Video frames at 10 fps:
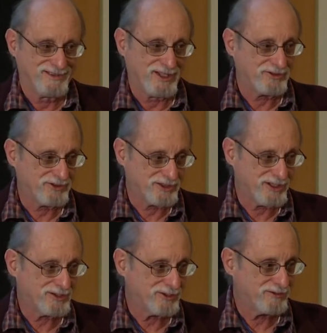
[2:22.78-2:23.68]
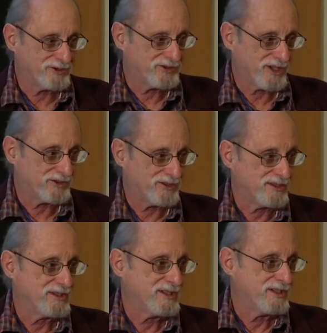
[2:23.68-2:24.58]
That's the title of the
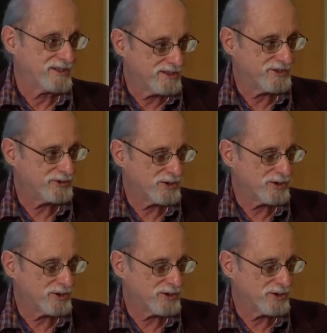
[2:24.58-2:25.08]
section, and it leads